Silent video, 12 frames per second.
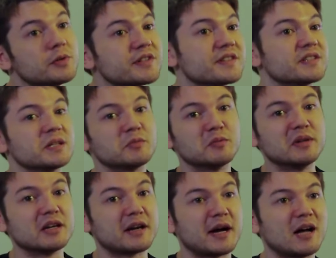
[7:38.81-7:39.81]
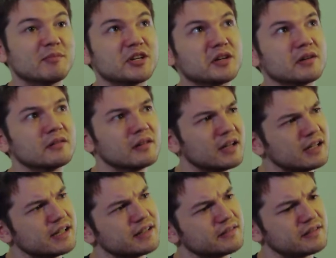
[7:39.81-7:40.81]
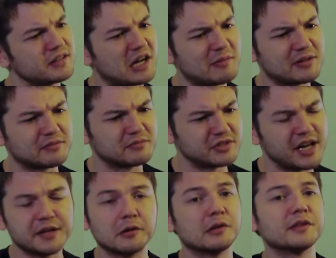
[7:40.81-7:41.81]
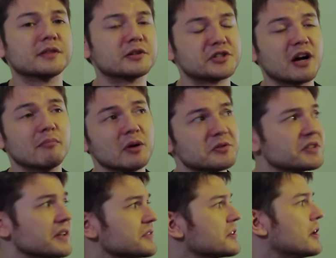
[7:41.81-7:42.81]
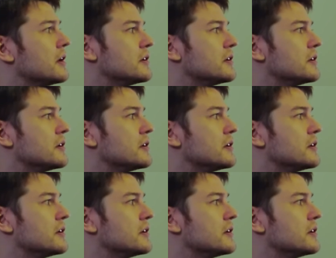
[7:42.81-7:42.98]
doesn't seem to be a common title in their job postings.